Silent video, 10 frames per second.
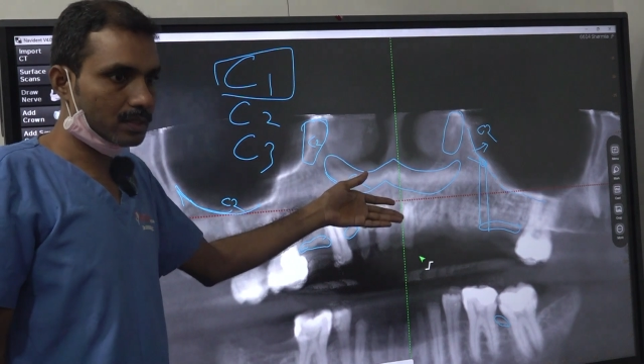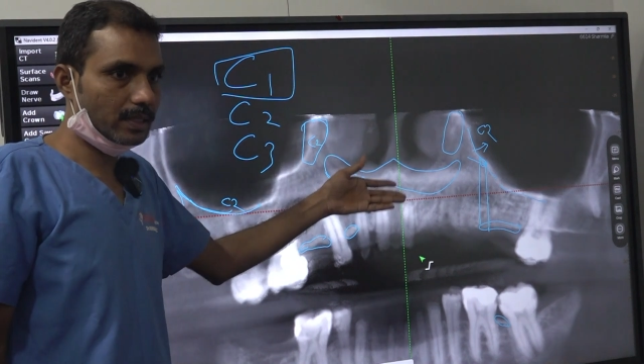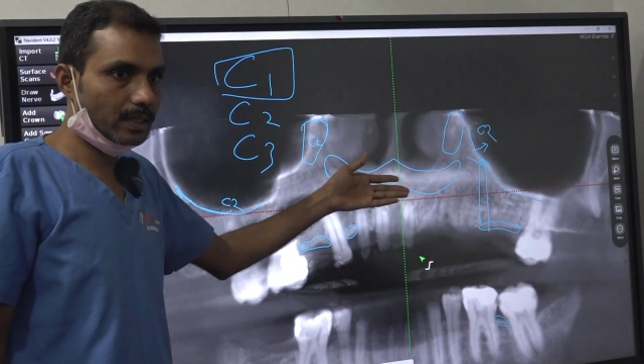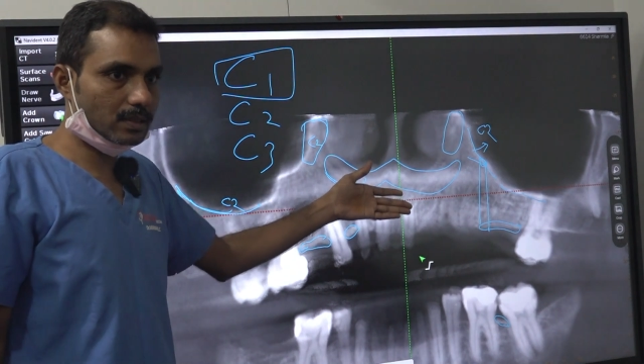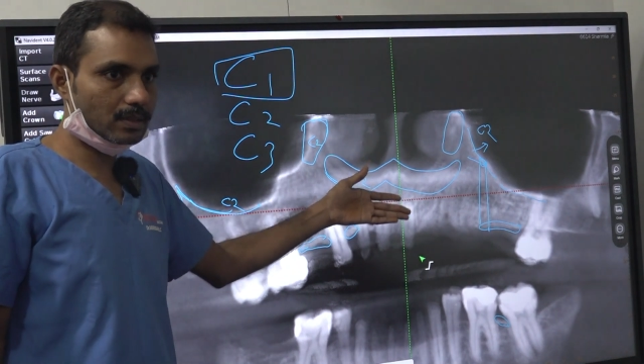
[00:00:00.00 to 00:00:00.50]

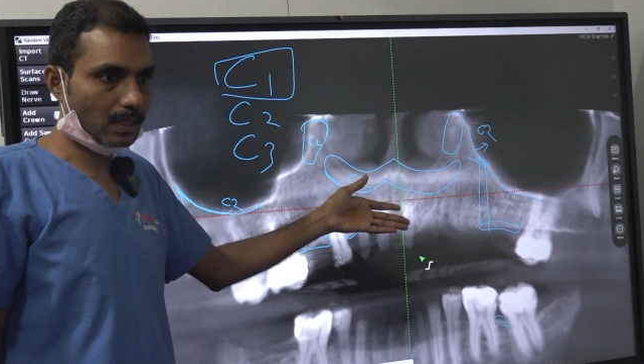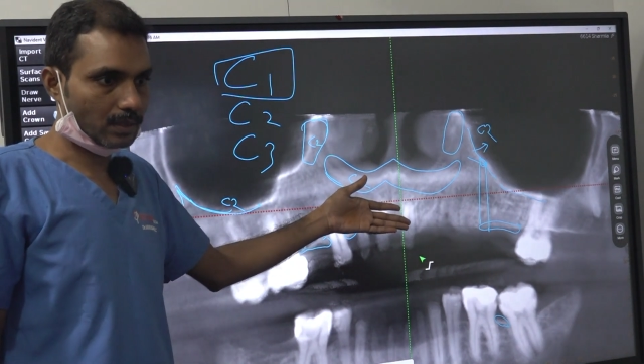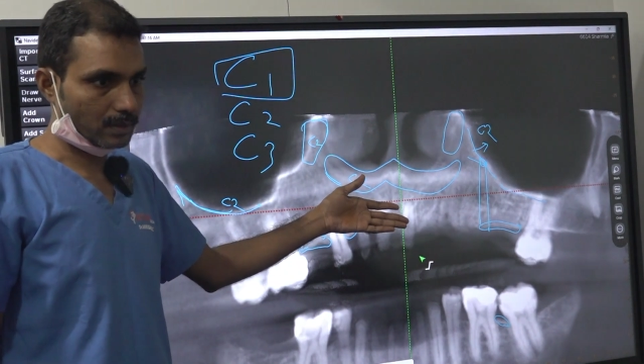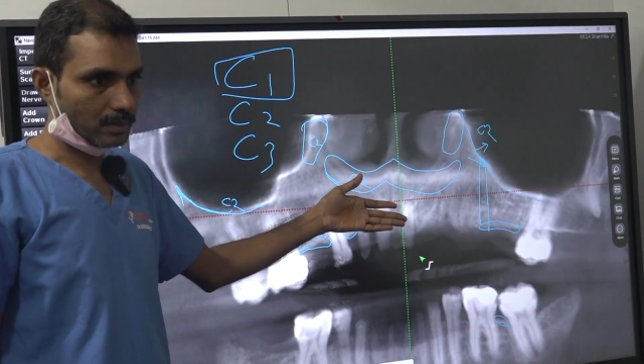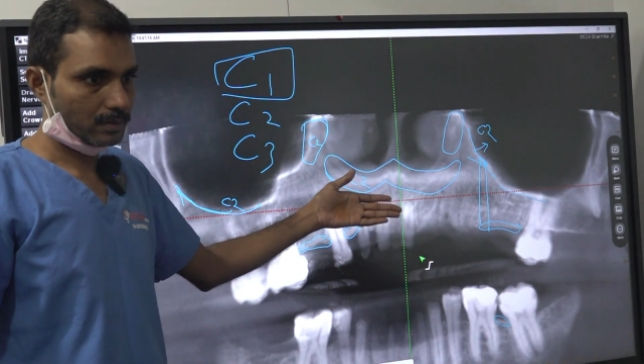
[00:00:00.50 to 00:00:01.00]
see in this
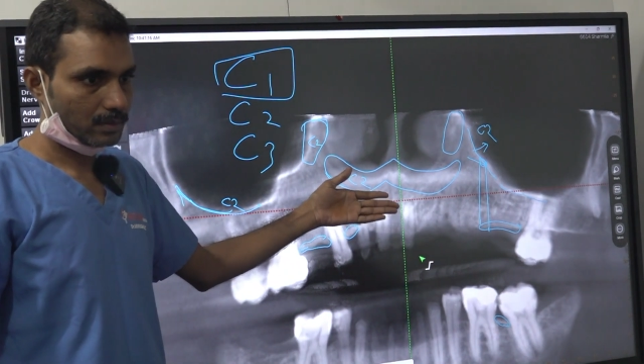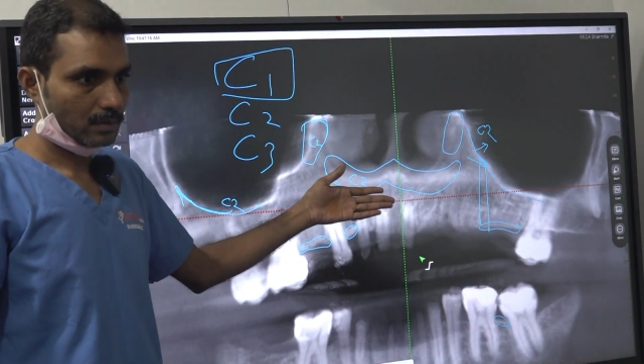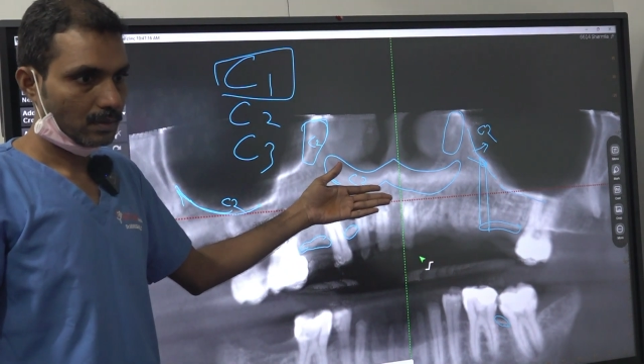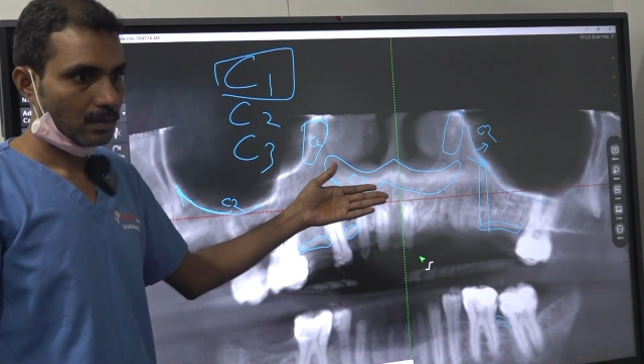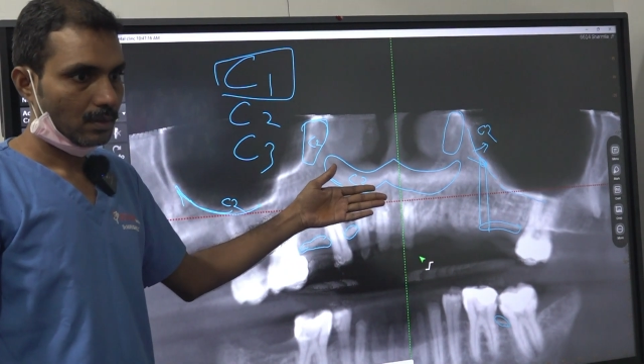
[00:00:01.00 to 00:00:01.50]
section,
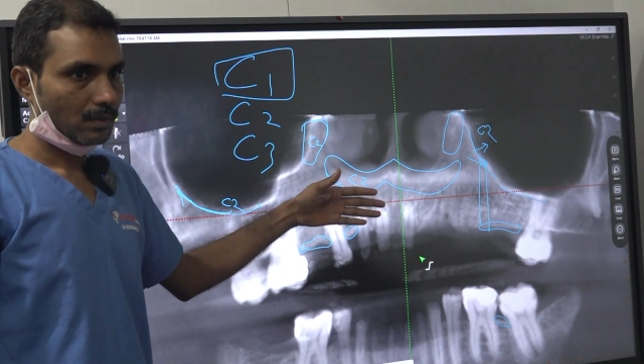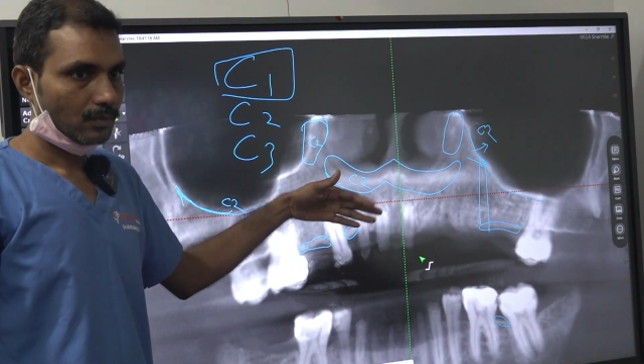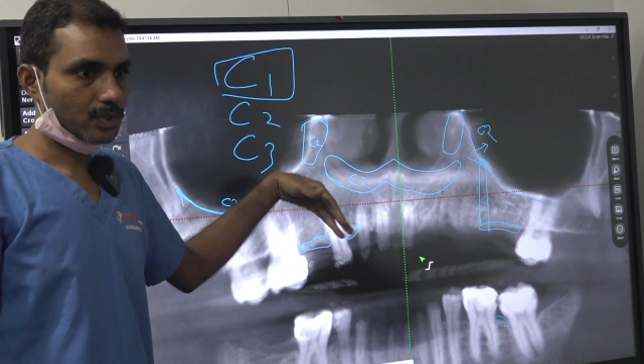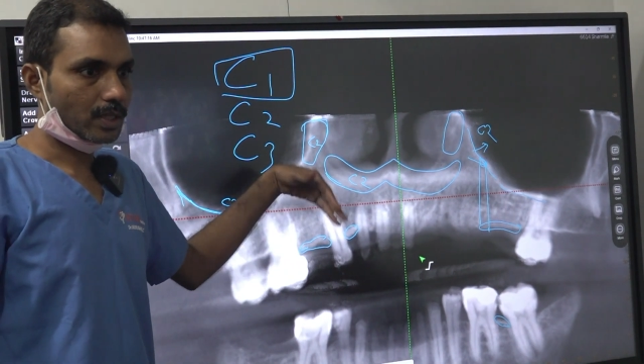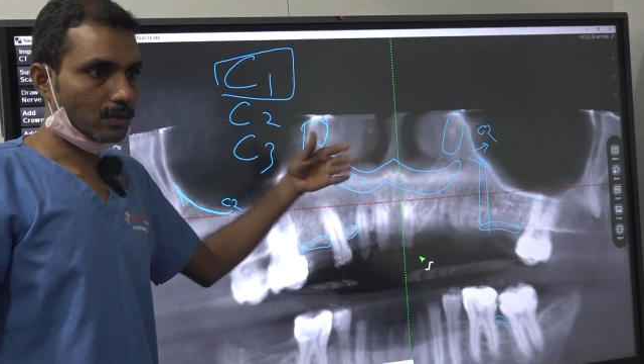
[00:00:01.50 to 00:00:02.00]

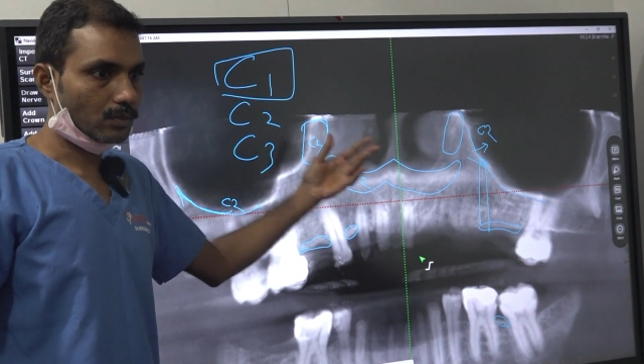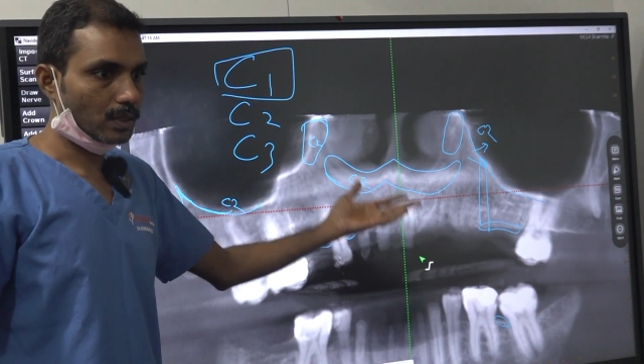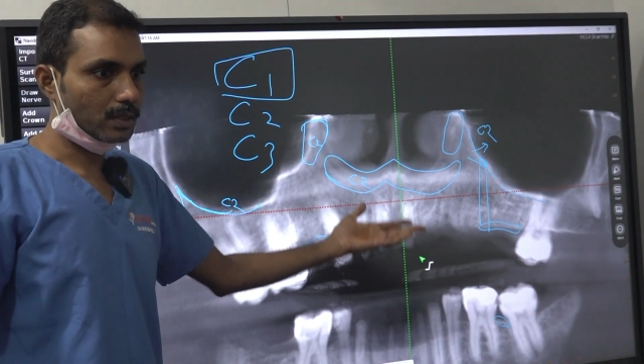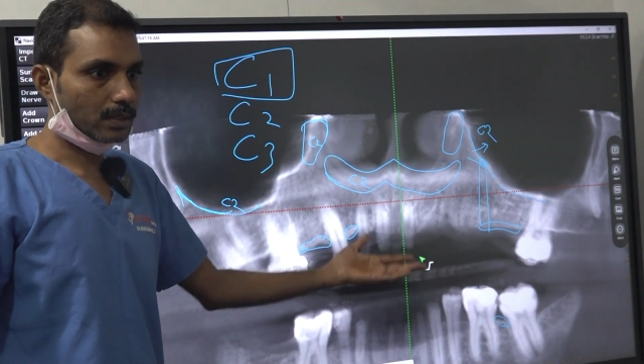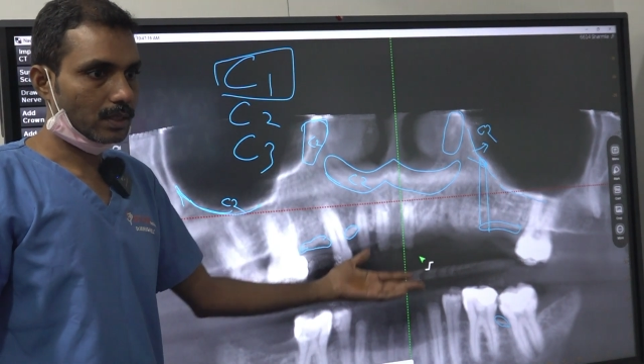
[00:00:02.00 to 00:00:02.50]
which can
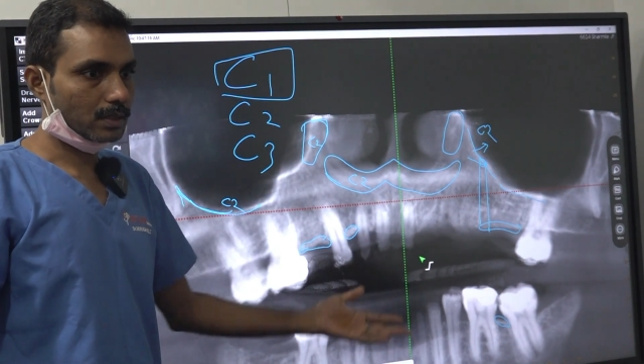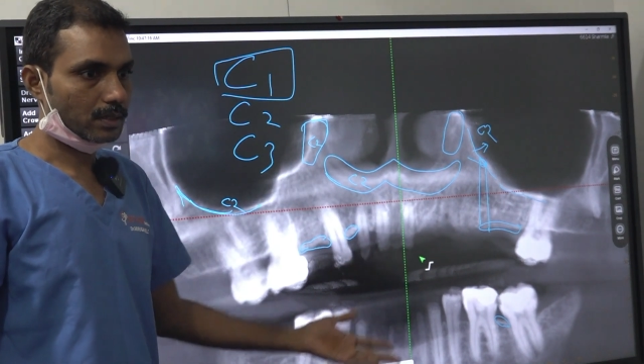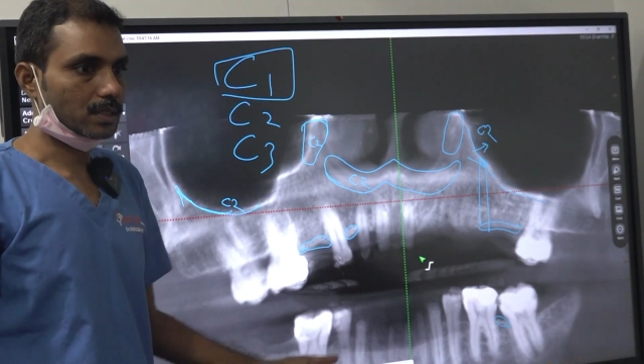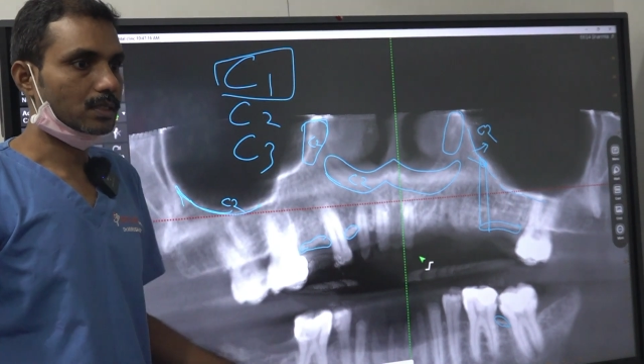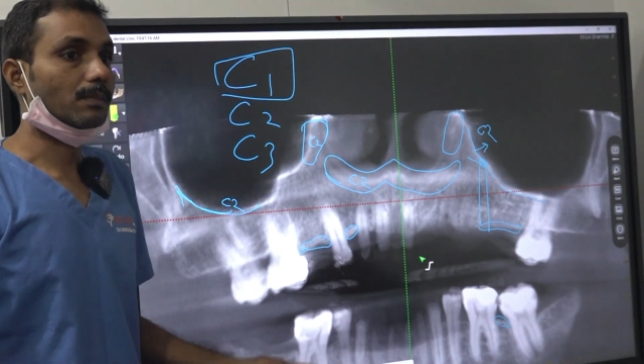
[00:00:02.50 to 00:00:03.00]
only see in this
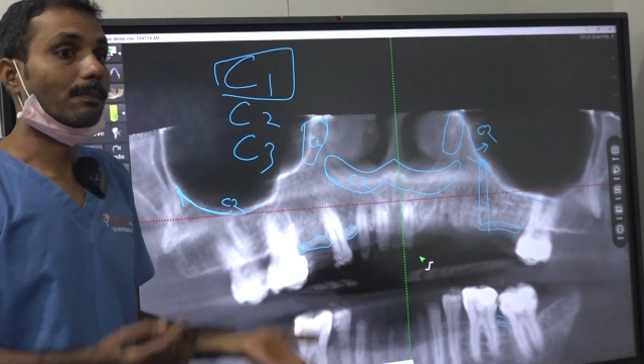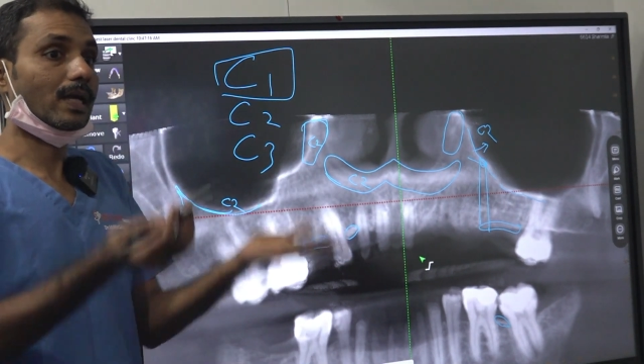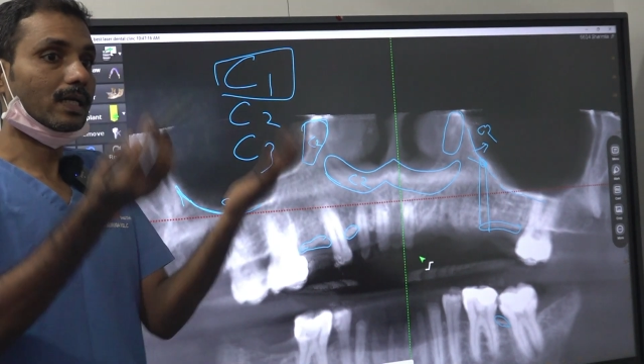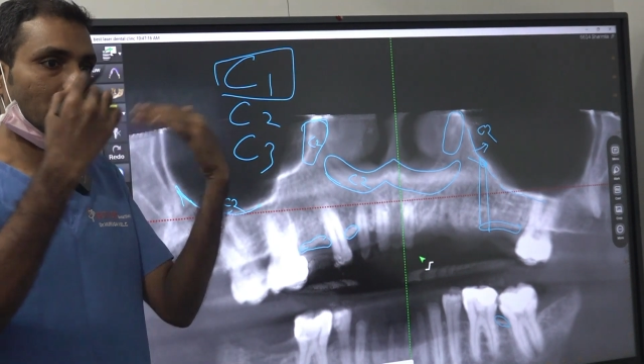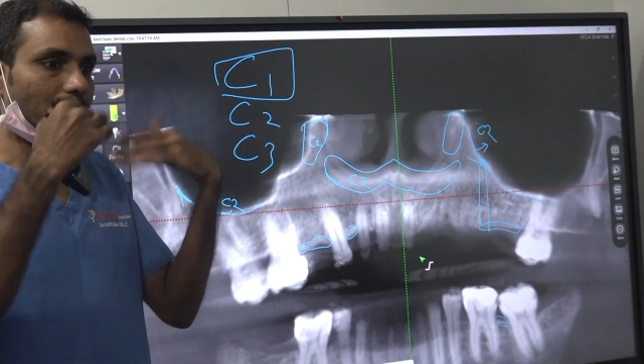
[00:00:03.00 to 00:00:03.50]
section, the
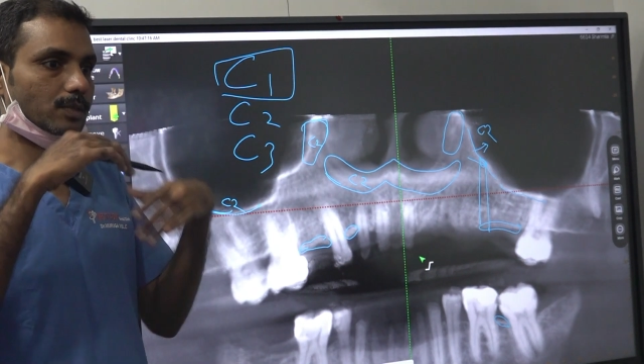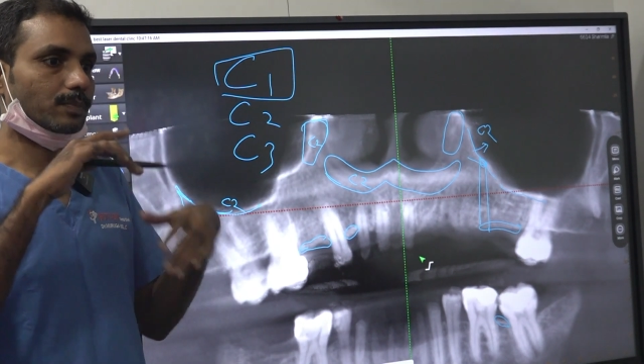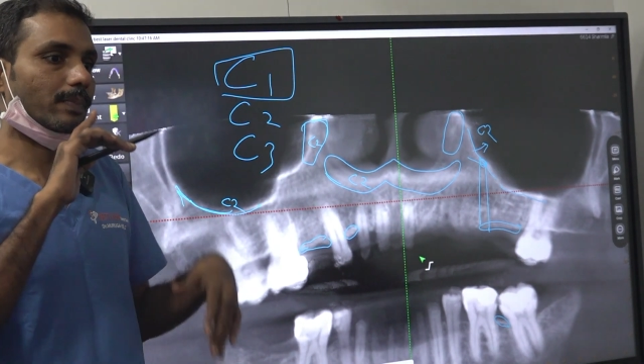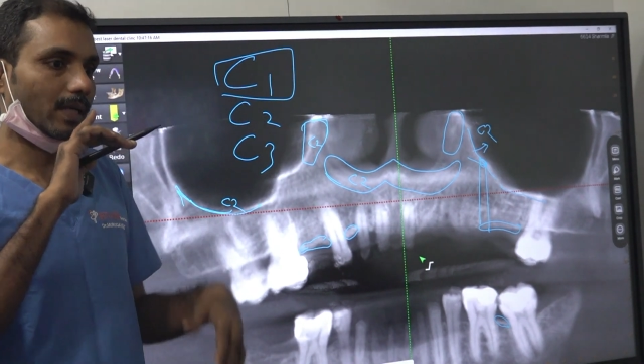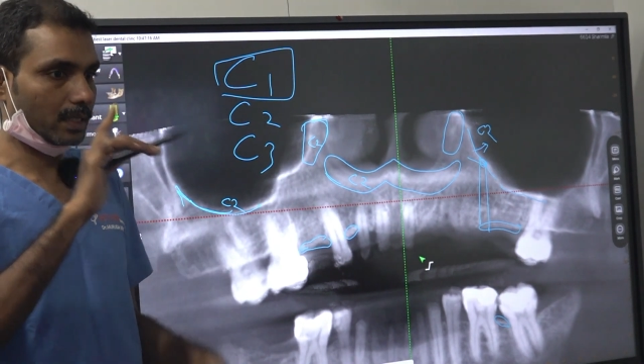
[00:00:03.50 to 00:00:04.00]

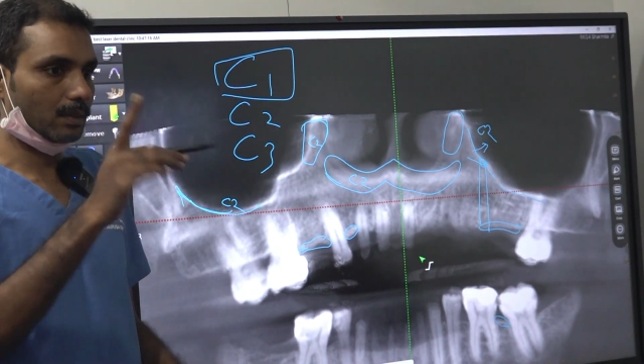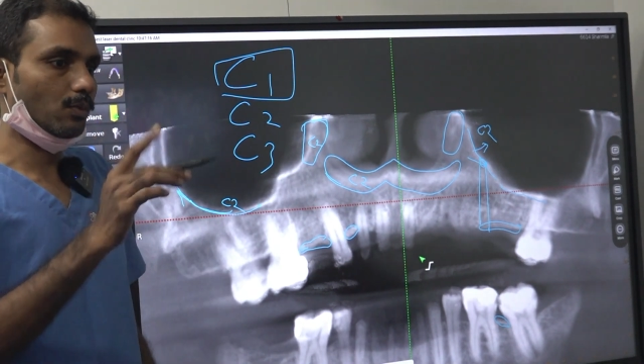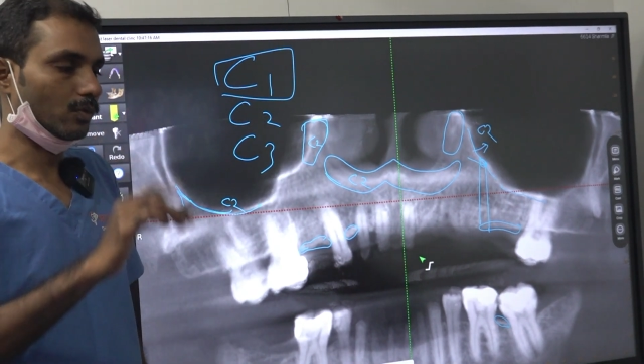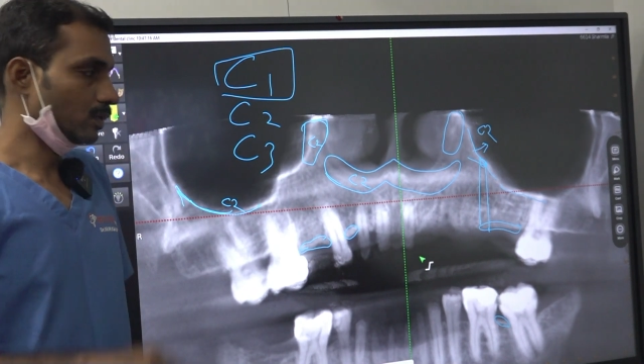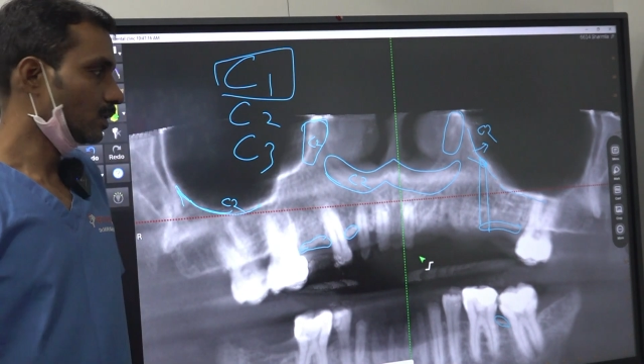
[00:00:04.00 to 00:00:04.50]
palatal bone.